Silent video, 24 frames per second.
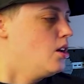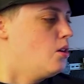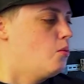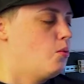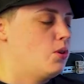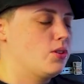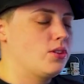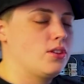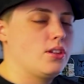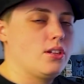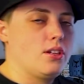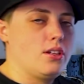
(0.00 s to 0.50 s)

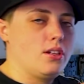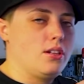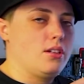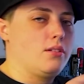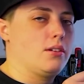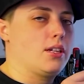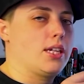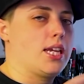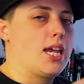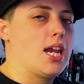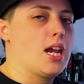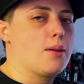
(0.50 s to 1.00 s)
What the
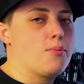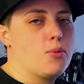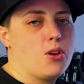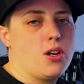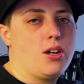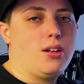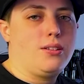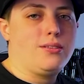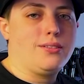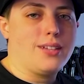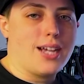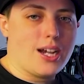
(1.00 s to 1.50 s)

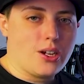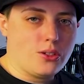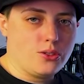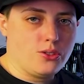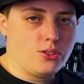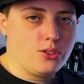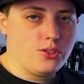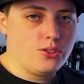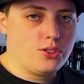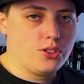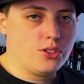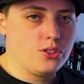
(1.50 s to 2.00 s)
camera allows
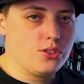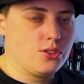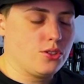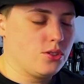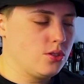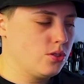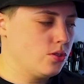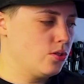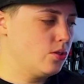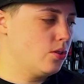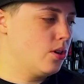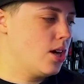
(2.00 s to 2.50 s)
you to
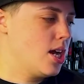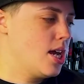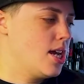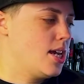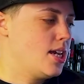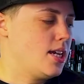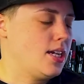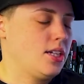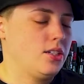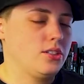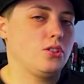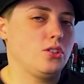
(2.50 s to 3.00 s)
do
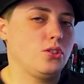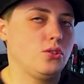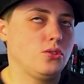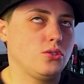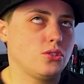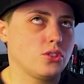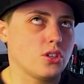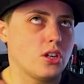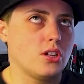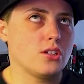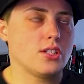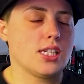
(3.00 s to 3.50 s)
is to
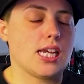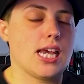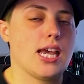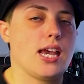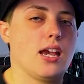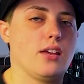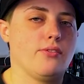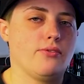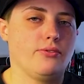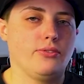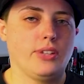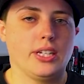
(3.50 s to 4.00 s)
start to
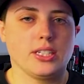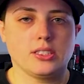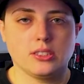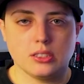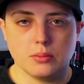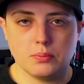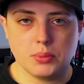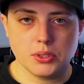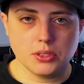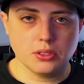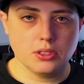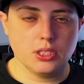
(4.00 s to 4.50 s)
add
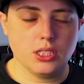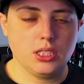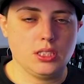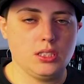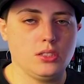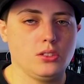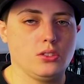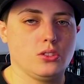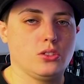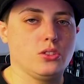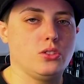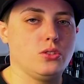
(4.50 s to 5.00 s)

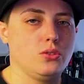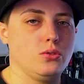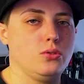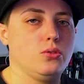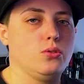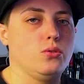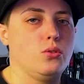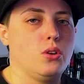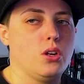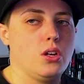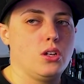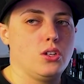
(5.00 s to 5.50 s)
flexibility
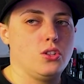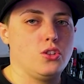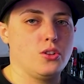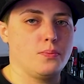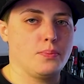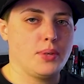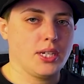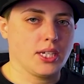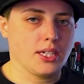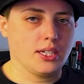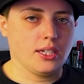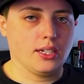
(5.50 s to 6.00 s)
to your
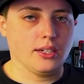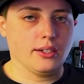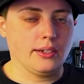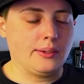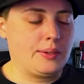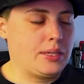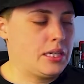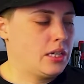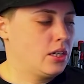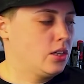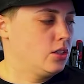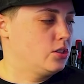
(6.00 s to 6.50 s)
picking.
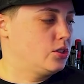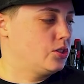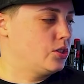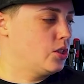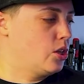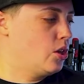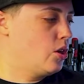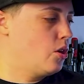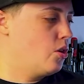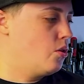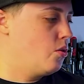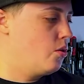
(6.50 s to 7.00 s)

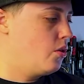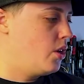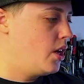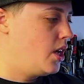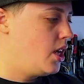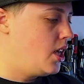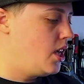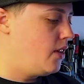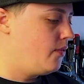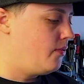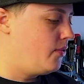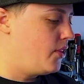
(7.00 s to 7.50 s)
So
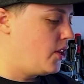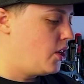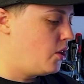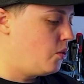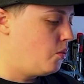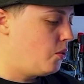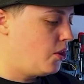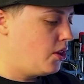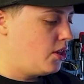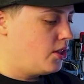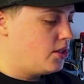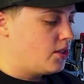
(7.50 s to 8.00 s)
if there
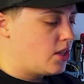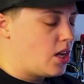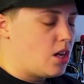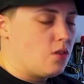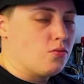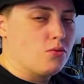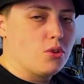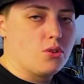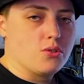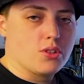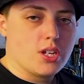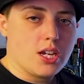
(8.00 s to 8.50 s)
was a
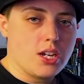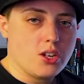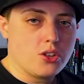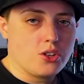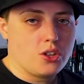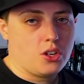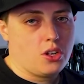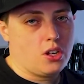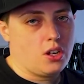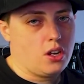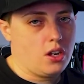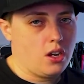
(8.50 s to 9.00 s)

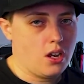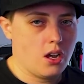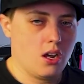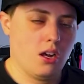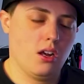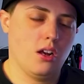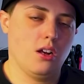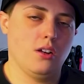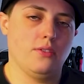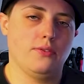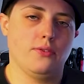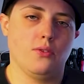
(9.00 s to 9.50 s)
rotation
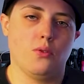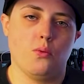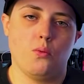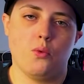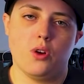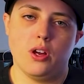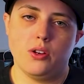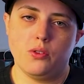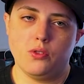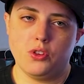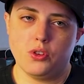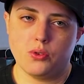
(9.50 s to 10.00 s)
of
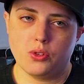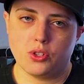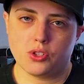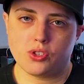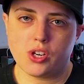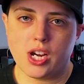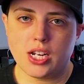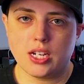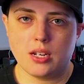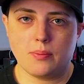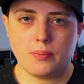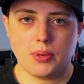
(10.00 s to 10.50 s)
what you're
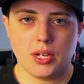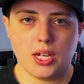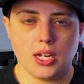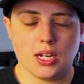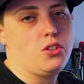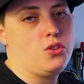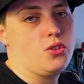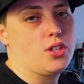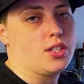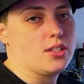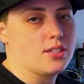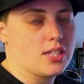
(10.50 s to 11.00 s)
trying to pick,
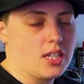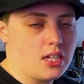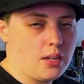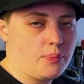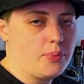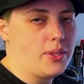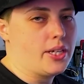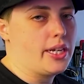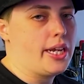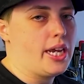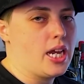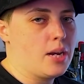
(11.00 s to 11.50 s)
you can set up
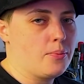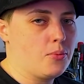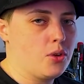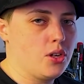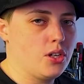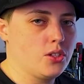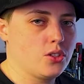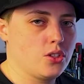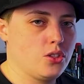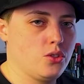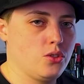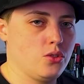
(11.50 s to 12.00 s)
the
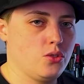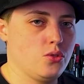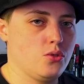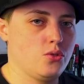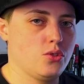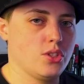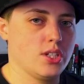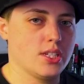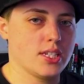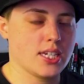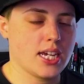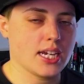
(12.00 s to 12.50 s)
camera to
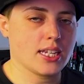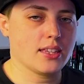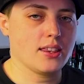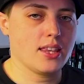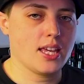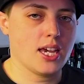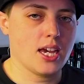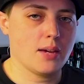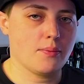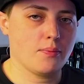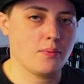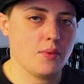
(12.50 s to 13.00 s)
detect
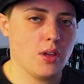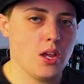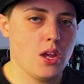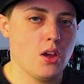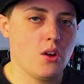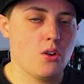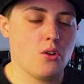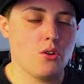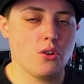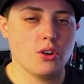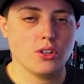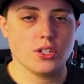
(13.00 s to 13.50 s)
that
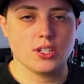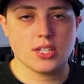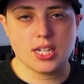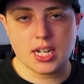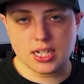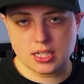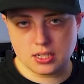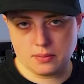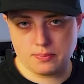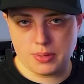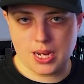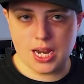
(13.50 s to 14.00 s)
or
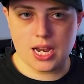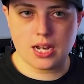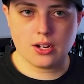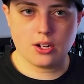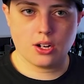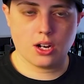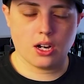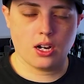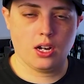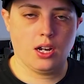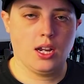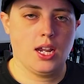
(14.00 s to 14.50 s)
detect a
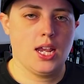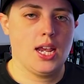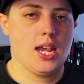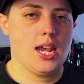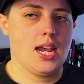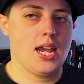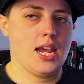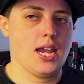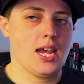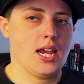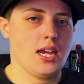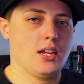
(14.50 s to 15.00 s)
pattern
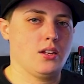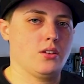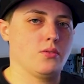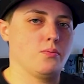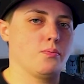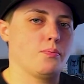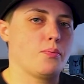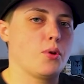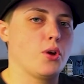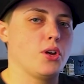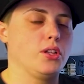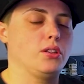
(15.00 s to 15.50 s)
and
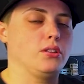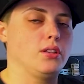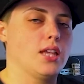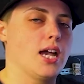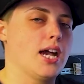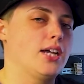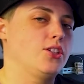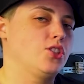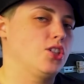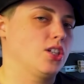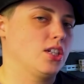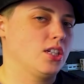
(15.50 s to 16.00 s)
put
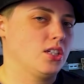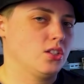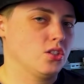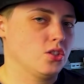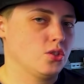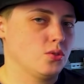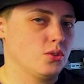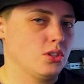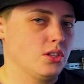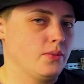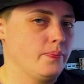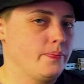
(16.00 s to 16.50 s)
logic
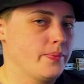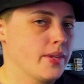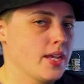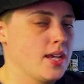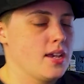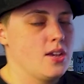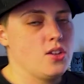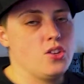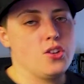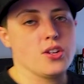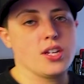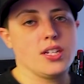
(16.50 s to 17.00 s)
into it.
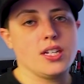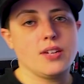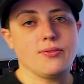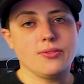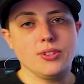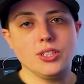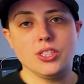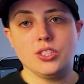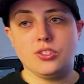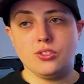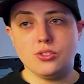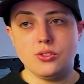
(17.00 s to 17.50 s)
You can
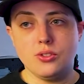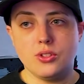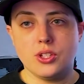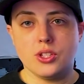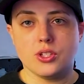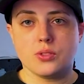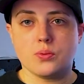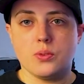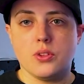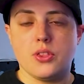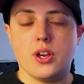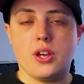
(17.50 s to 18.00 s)
definitely do
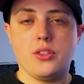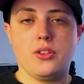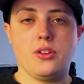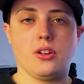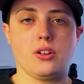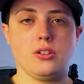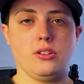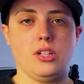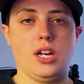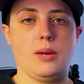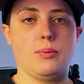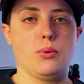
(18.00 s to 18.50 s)
this with other
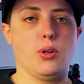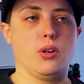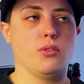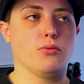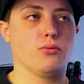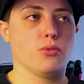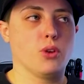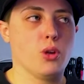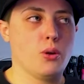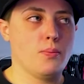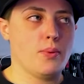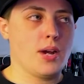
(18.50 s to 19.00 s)

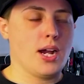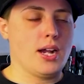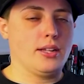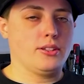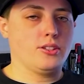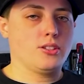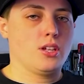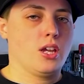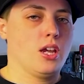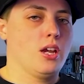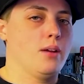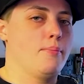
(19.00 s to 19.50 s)
collaborative
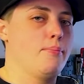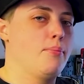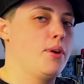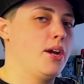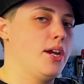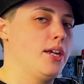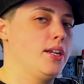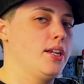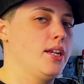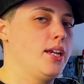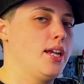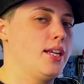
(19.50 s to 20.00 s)
robots,
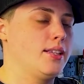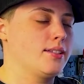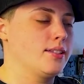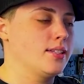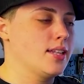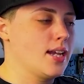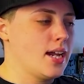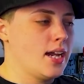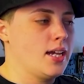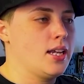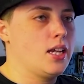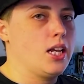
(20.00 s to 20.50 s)
but it's
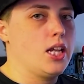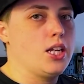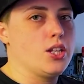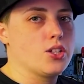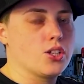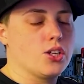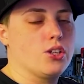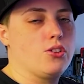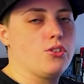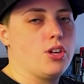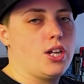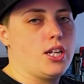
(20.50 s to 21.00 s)
not
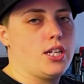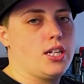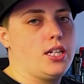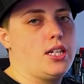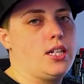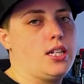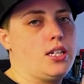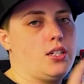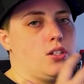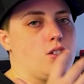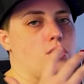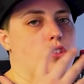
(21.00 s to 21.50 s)

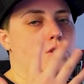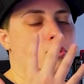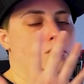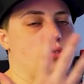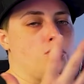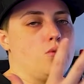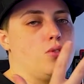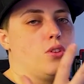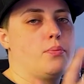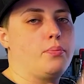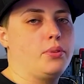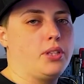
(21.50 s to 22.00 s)
integrated
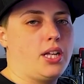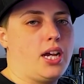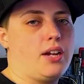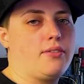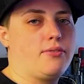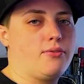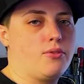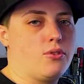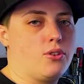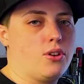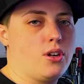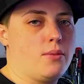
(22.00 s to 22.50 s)
into the
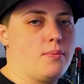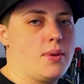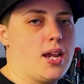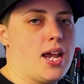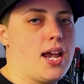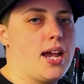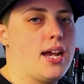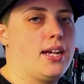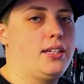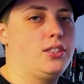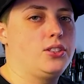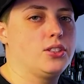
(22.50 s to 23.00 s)
platform
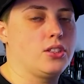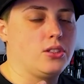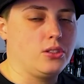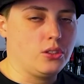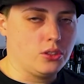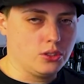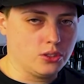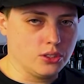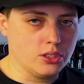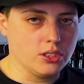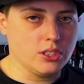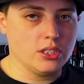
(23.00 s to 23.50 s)
as
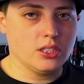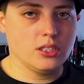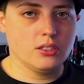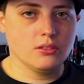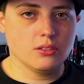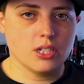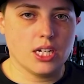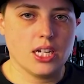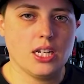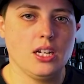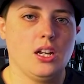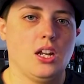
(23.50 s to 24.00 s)
closely,
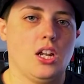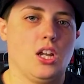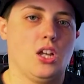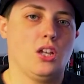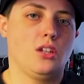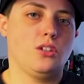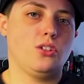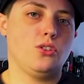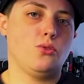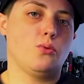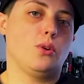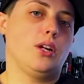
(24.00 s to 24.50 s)
right?
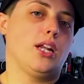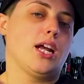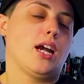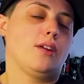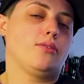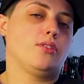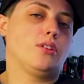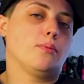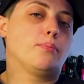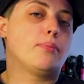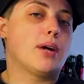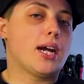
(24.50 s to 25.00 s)
You would
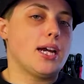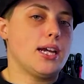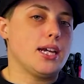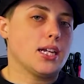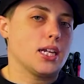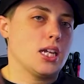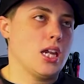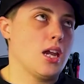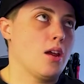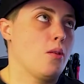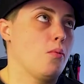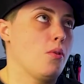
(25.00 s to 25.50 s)
have to buy a
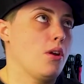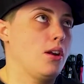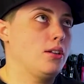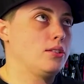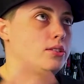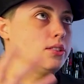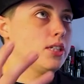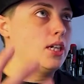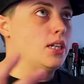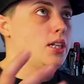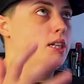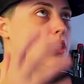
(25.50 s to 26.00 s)
camera,
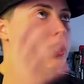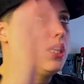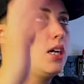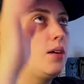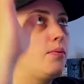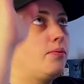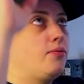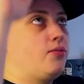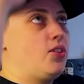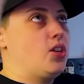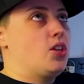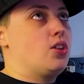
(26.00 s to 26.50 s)
set it
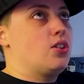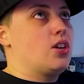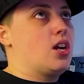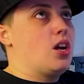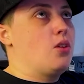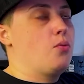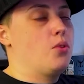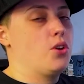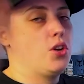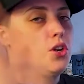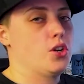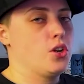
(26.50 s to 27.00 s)
up, figure
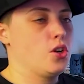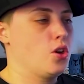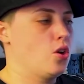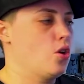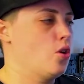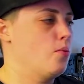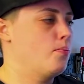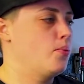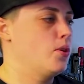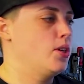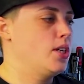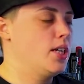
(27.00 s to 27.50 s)
out where to
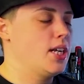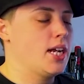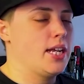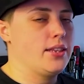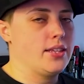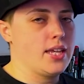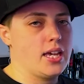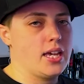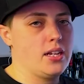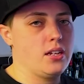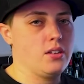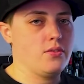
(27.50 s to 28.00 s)
go, put it on
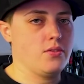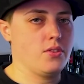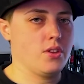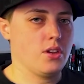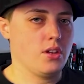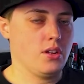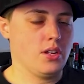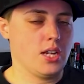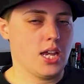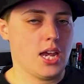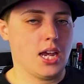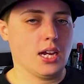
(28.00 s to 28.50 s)
the of
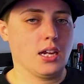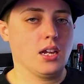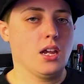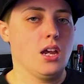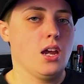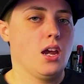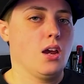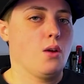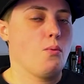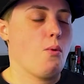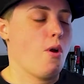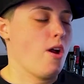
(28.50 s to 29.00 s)
the neck,
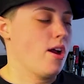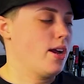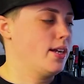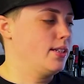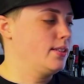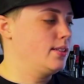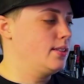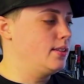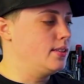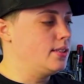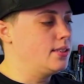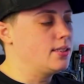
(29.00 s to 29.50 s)

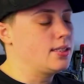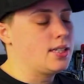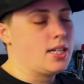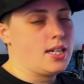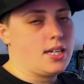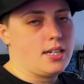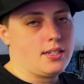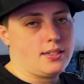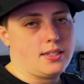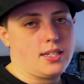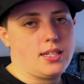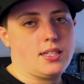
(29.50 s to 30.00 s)
whereas in this
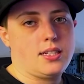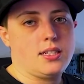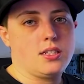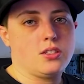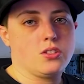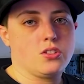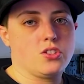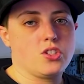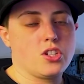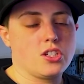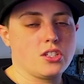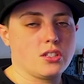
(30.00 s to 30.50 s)
case, it
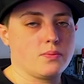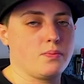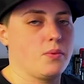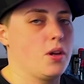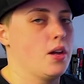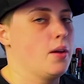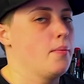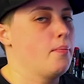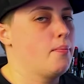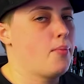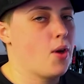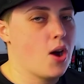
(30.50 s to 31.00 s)
is just
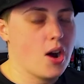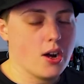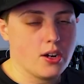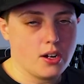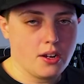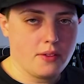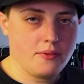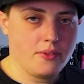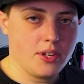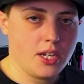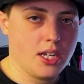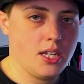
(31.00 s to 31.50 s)
part
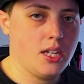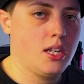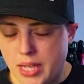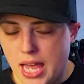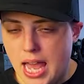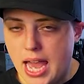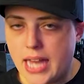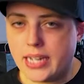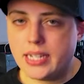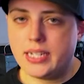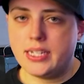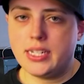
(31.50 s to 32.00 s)
of it
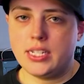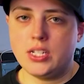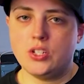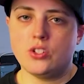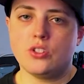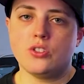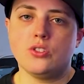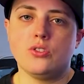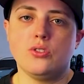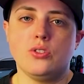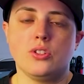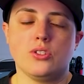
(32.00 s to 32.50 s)
added
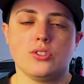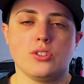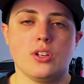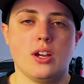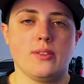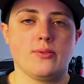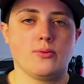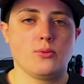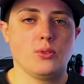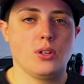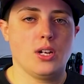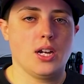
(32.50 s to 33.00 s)
into the
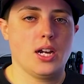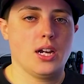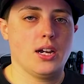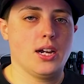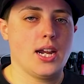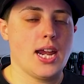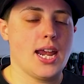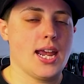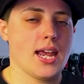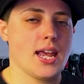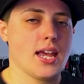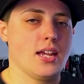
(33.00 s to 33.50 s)

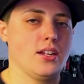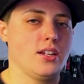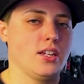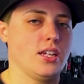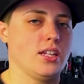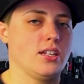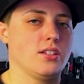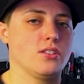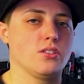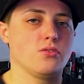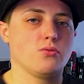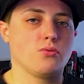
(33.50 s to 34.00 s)
software and
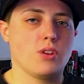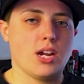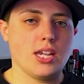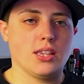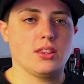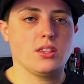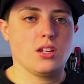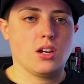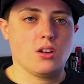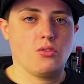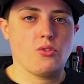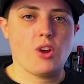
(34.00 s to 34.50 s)
it's right
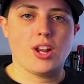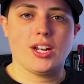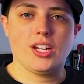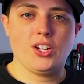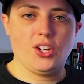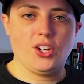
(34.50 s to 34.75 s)
there ready to